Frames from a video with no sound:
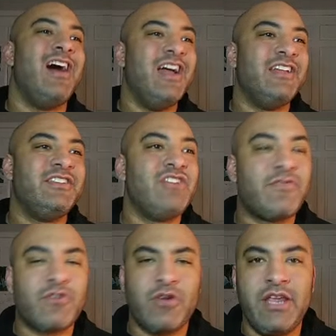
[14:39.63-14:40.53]
Jeff
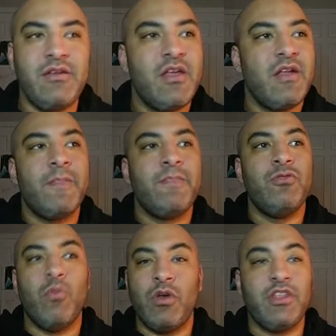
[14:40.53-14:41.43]
Green,
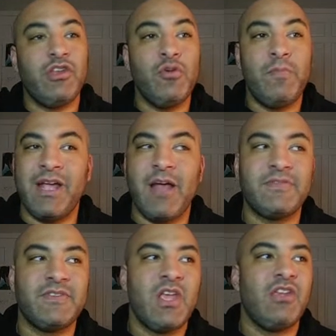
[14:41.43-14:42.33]
one of the new pickups.